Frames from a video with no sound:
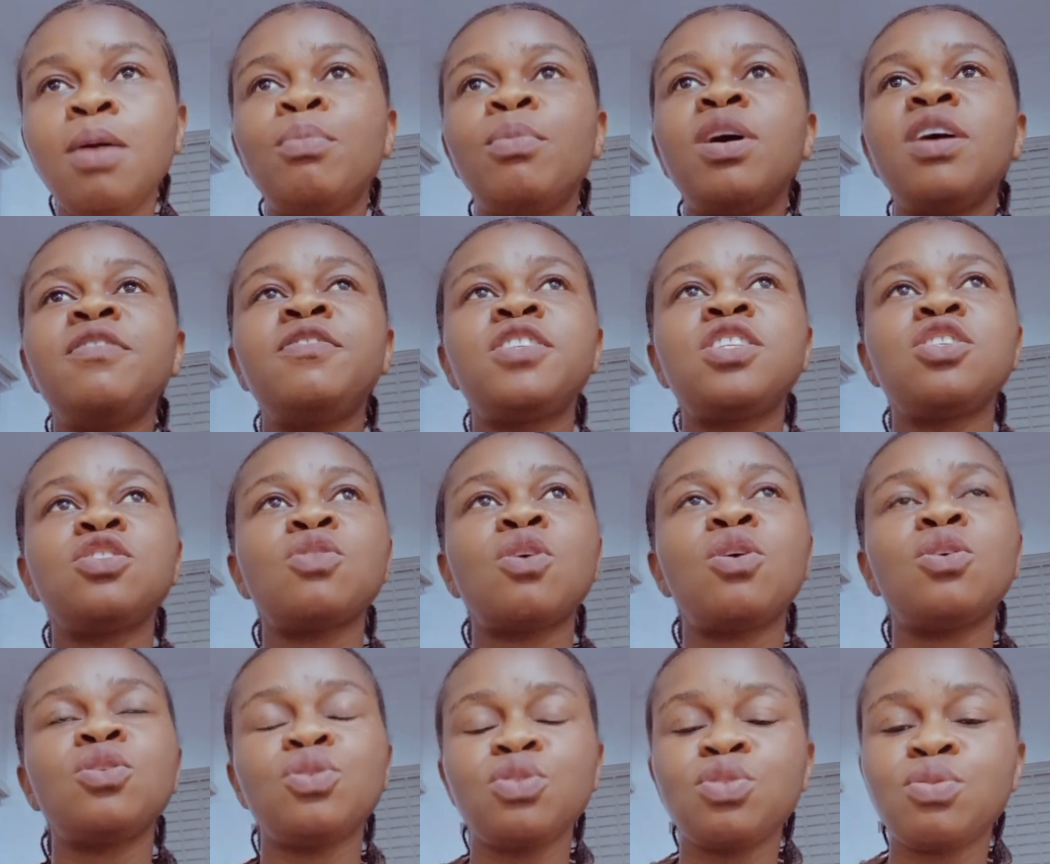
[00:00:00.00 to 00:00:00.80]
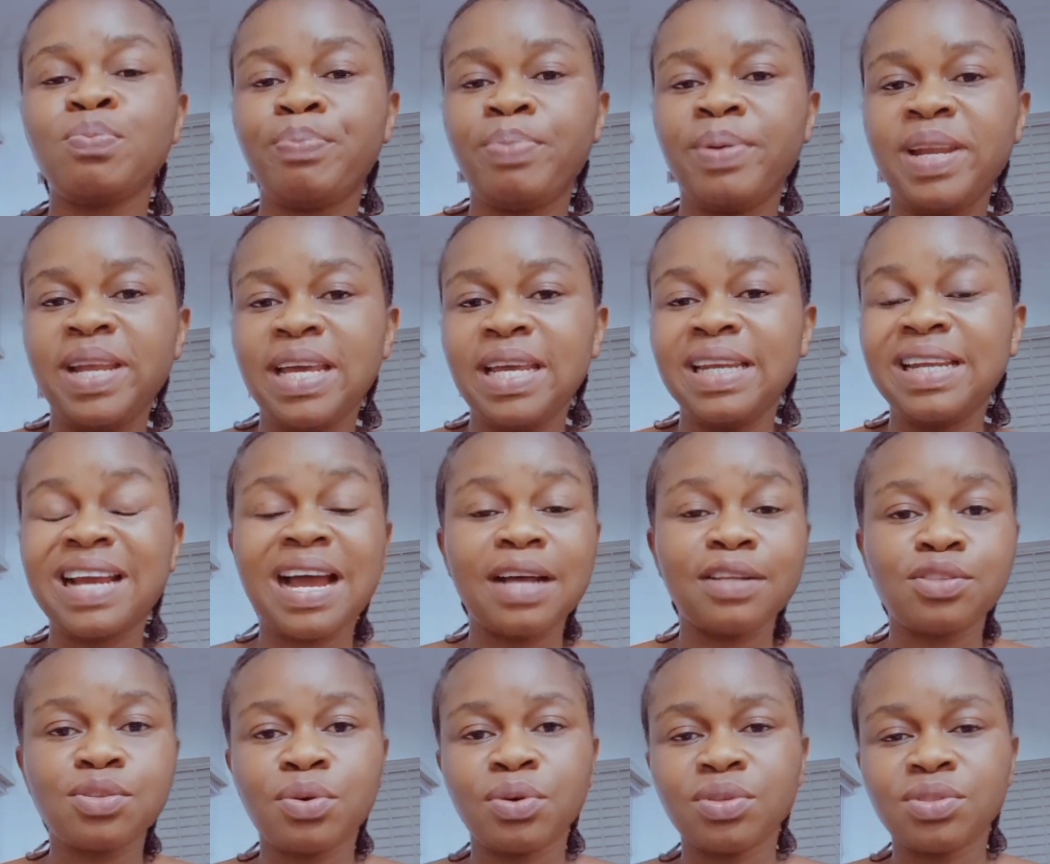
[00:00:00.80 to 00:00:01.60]
But if it is all those plain
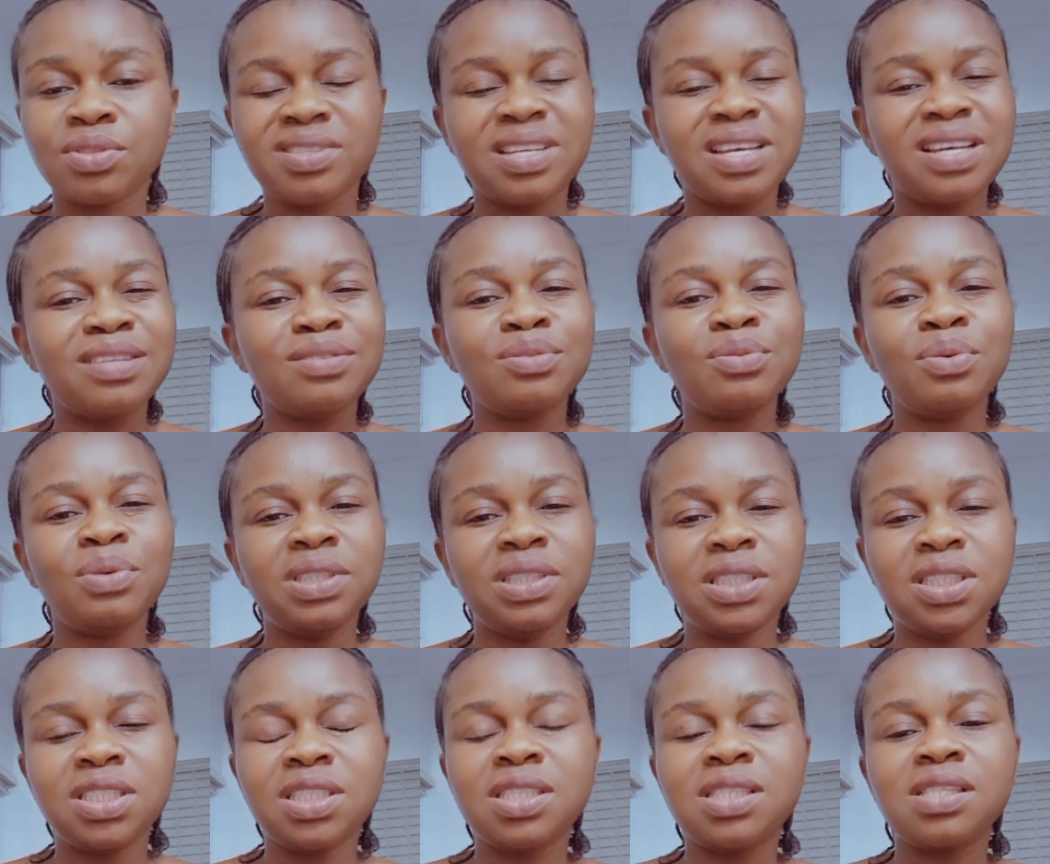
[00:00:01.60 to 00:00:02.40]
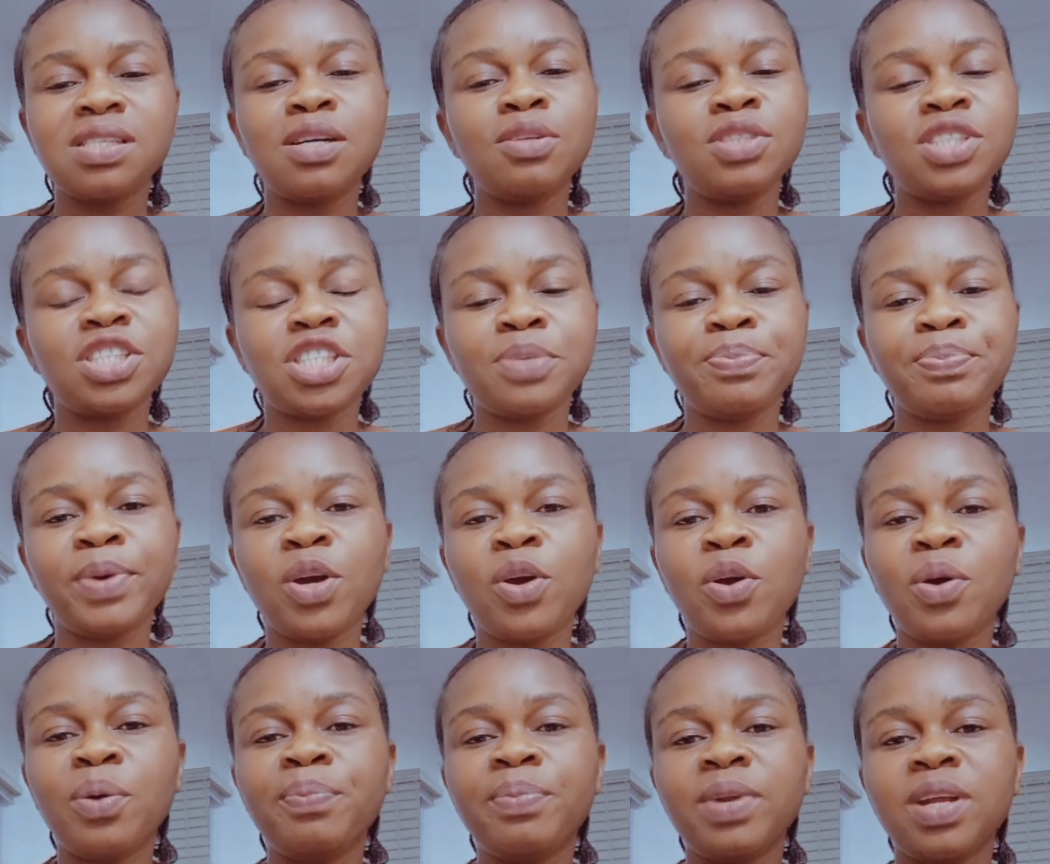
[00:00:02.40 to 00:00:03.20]
cartons, there's no need. Tell the
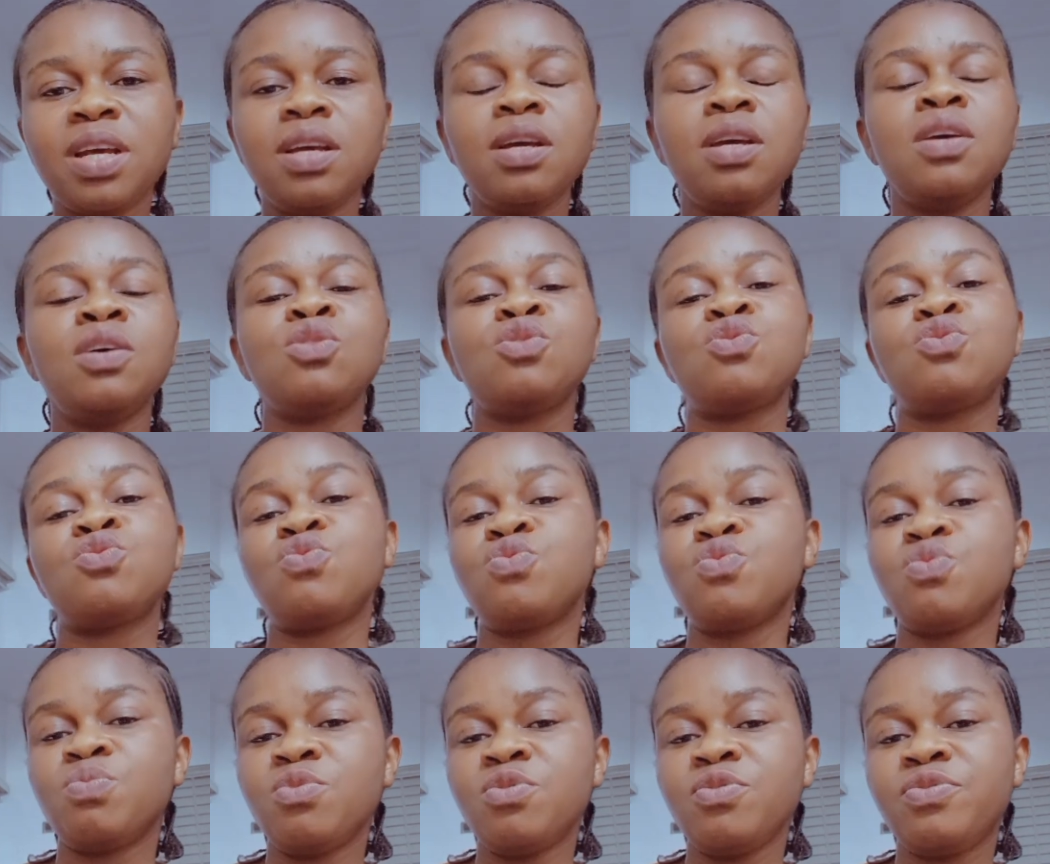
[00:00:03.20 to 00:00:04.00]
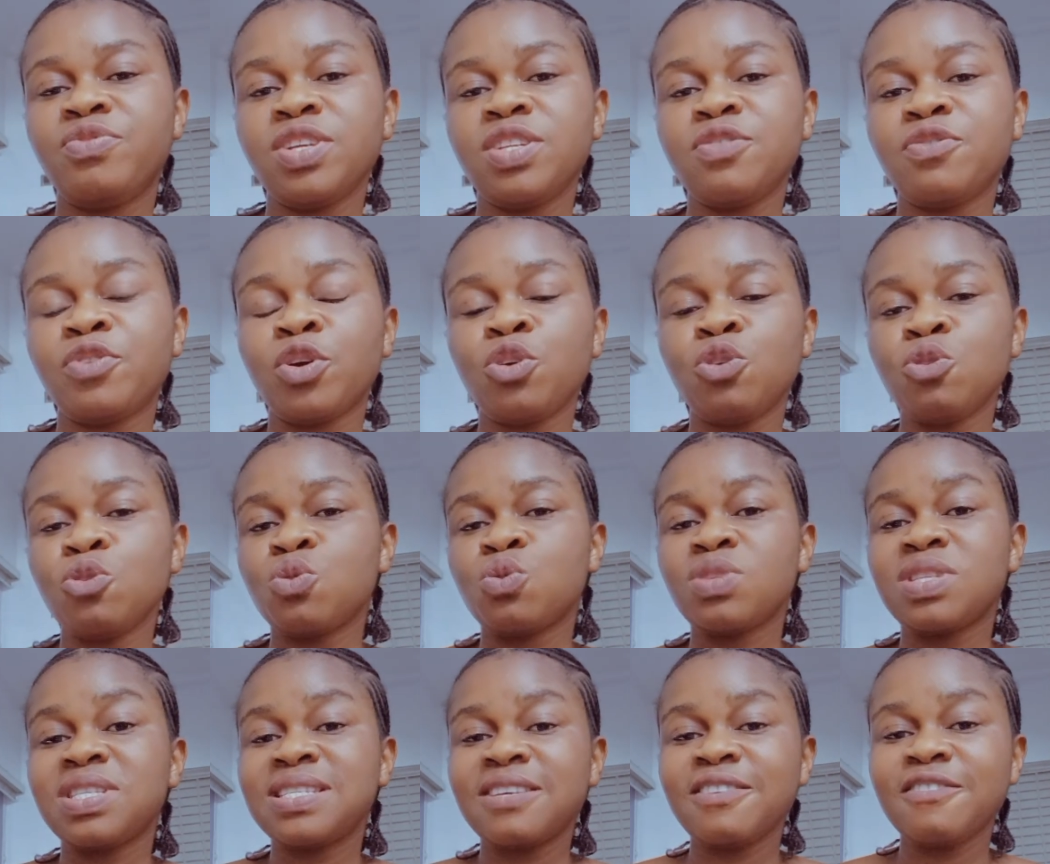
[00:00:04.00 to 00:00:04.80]
shipping company to remove it for you
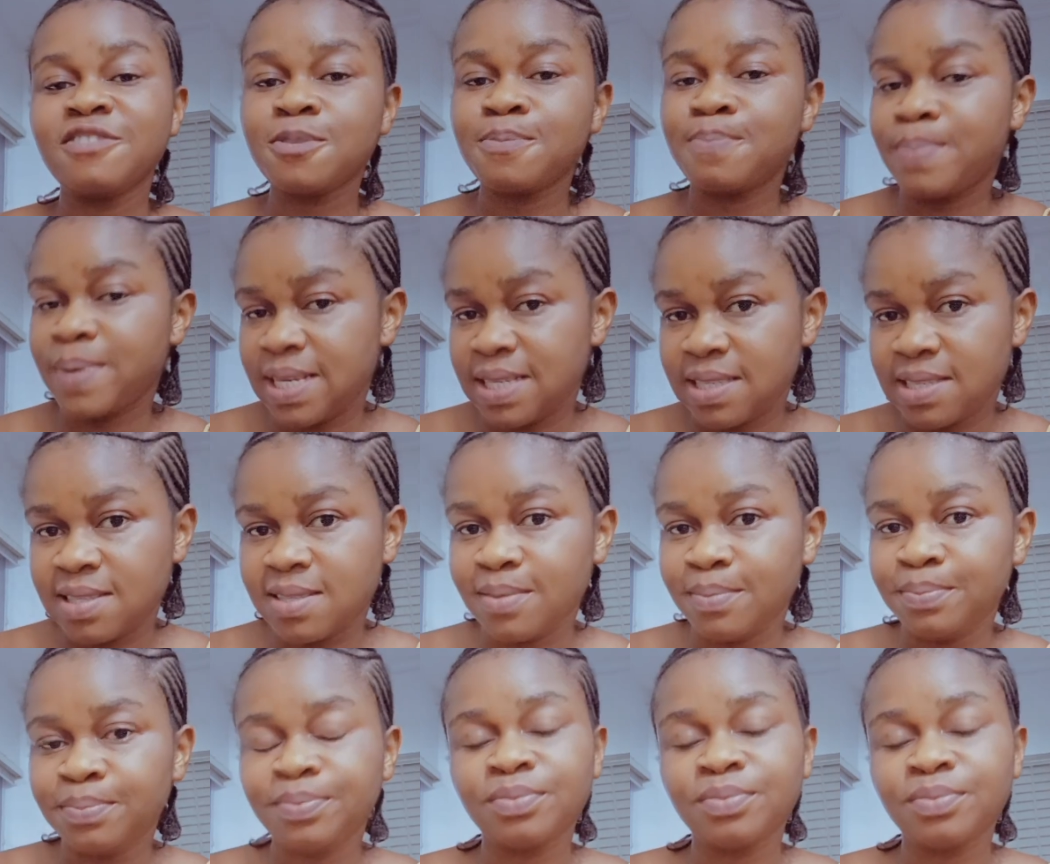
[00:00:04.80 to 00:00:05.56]
to save space,